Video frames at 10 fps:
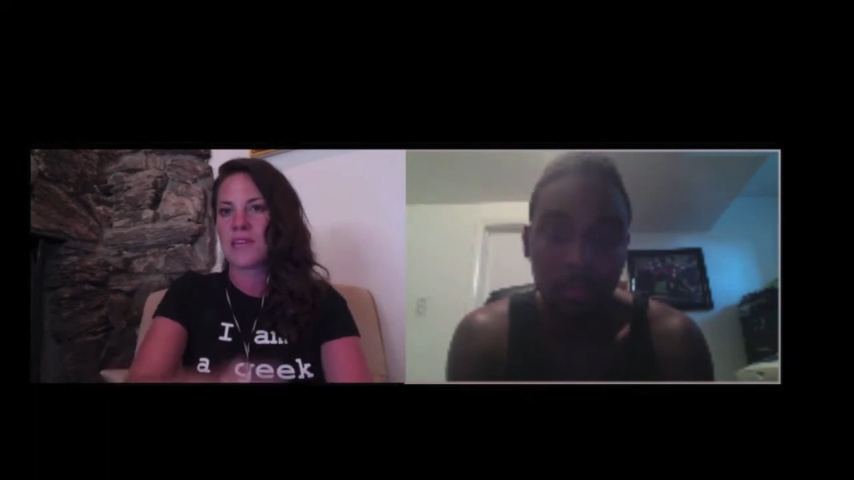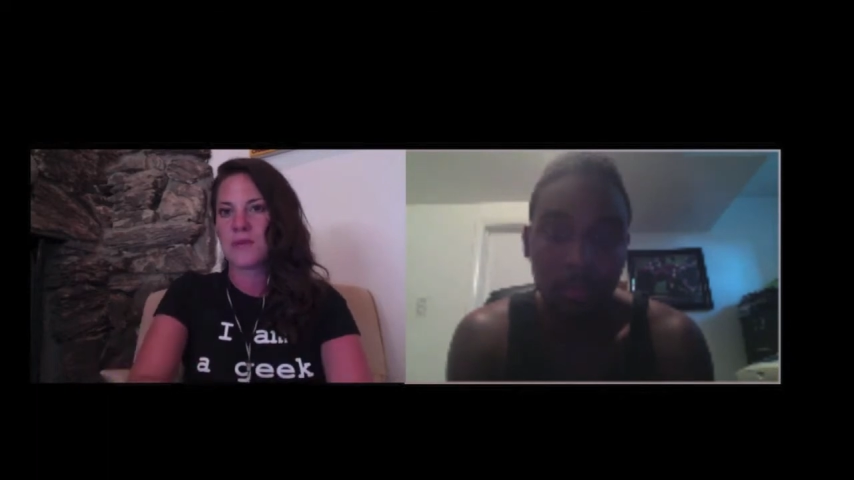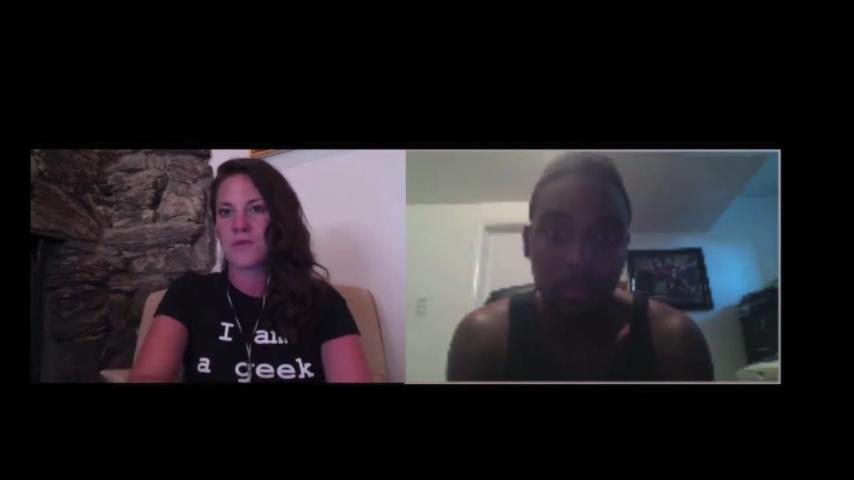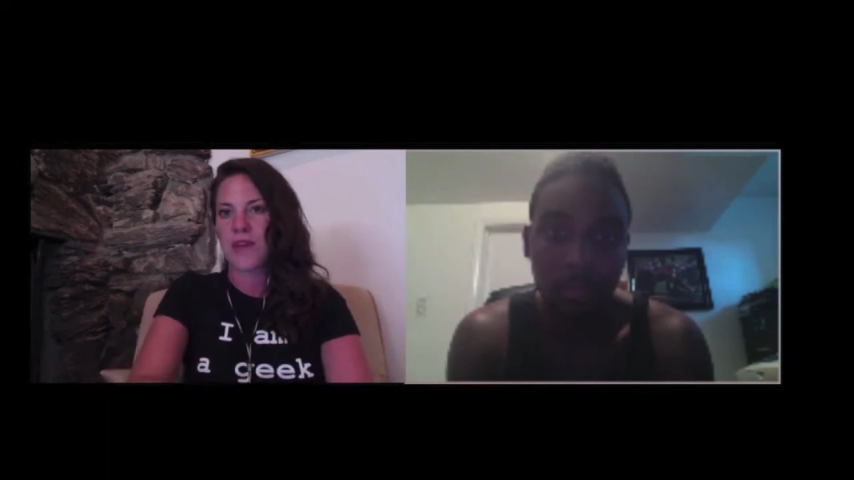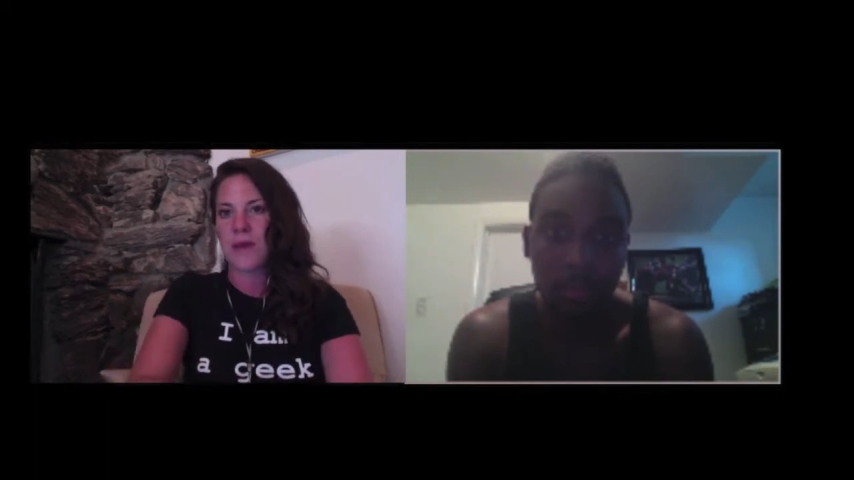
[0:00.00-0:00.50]

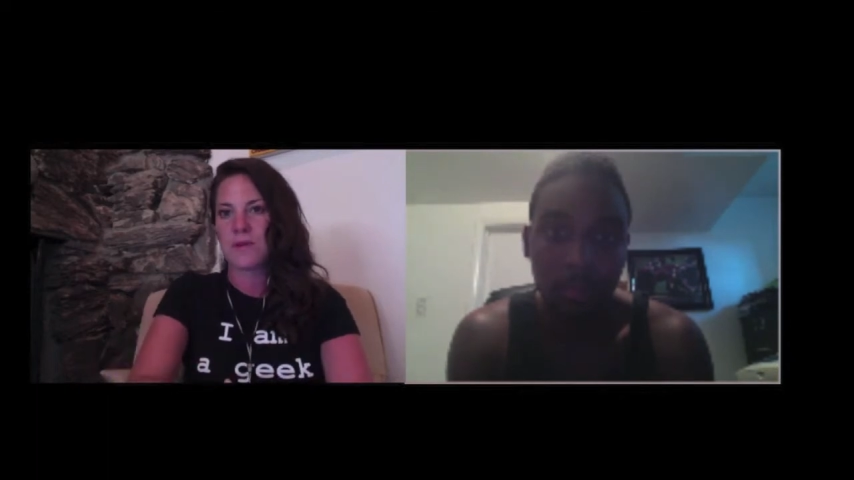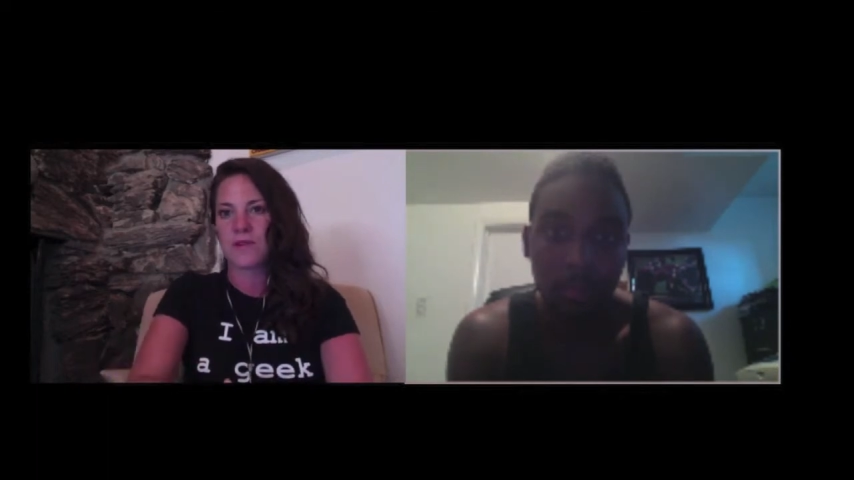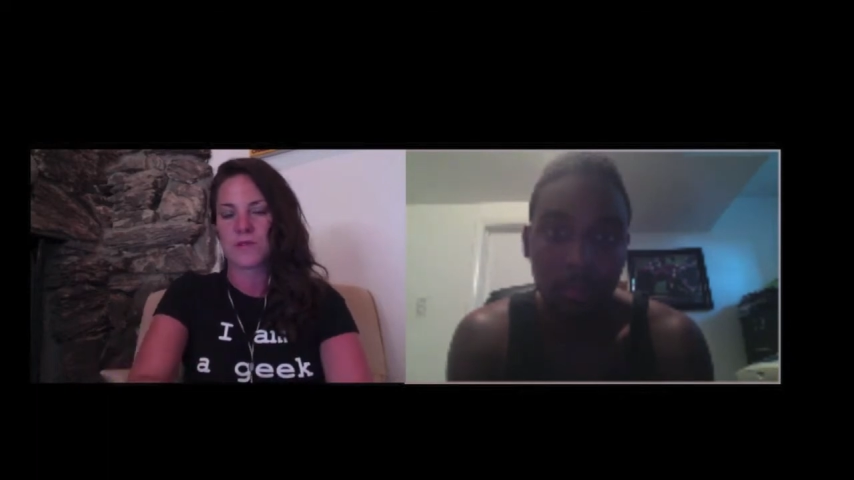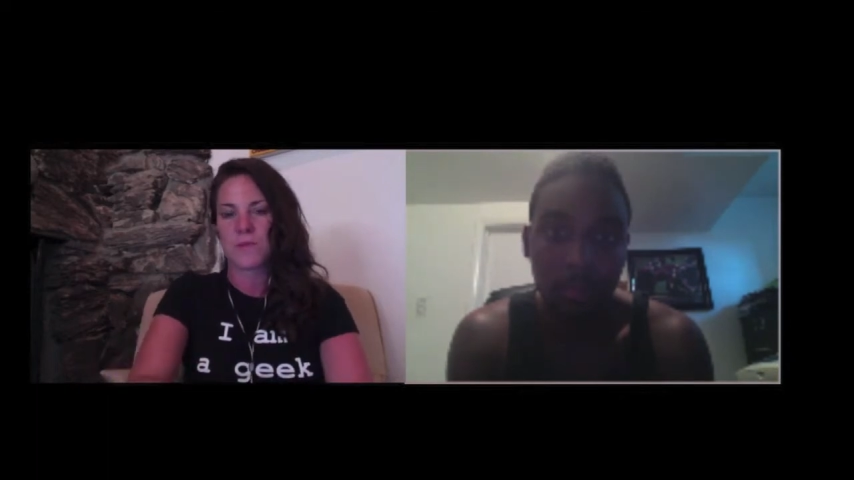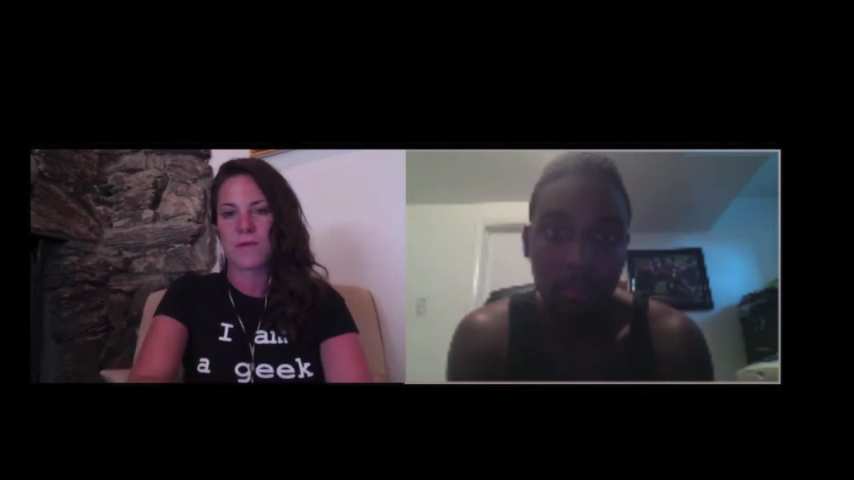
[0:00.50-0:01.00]
that
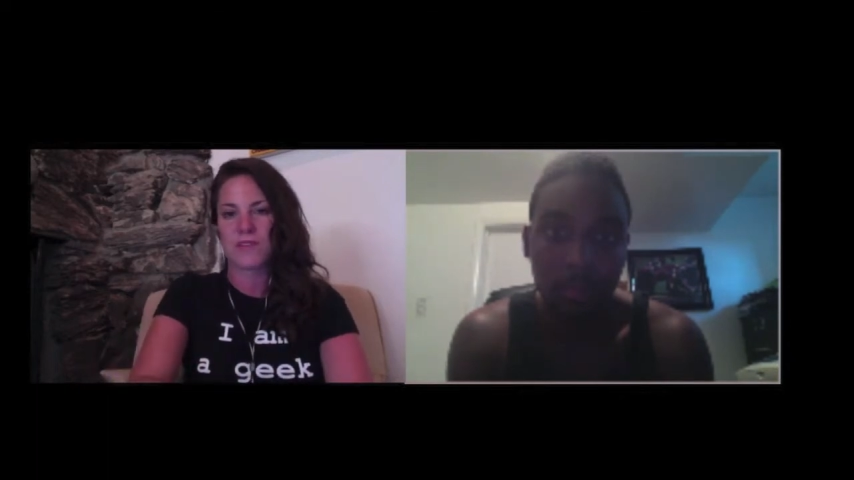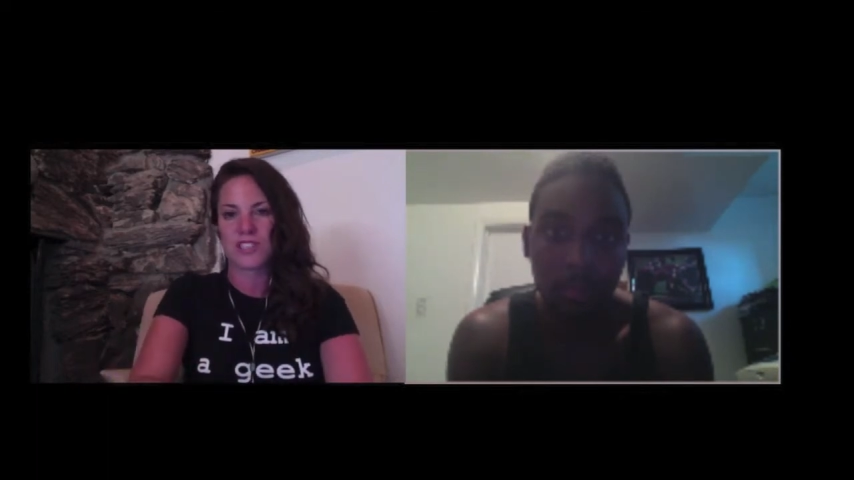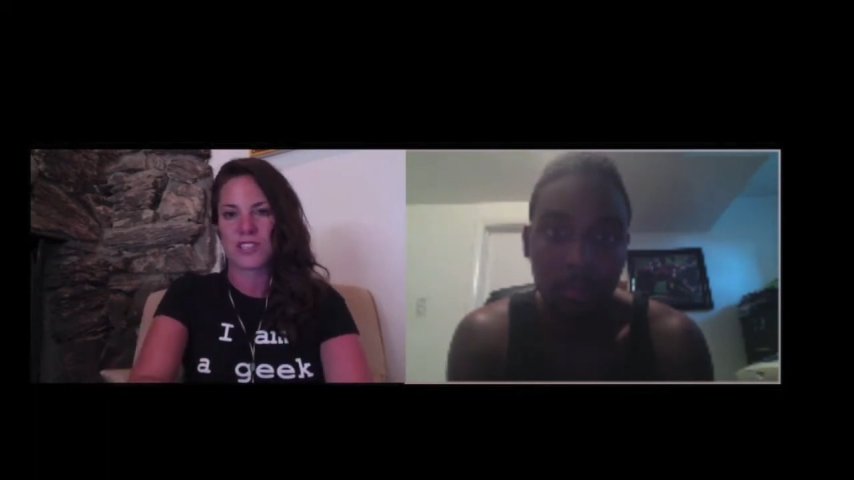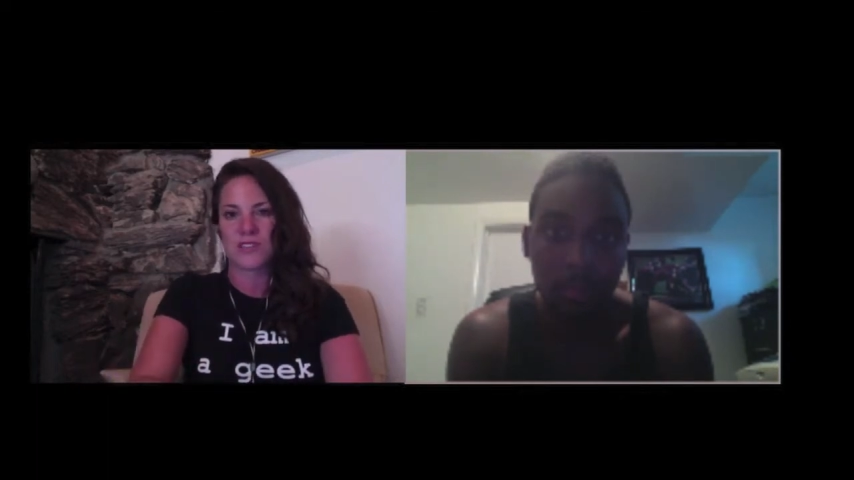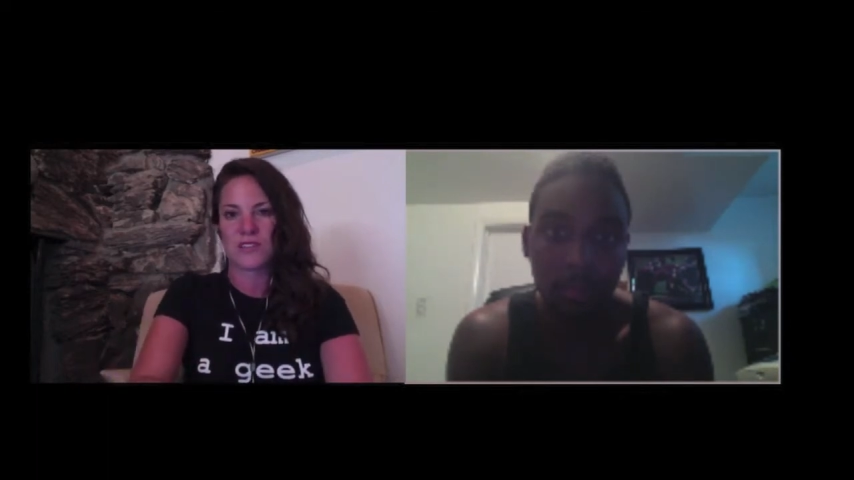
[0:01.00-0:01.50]
book was published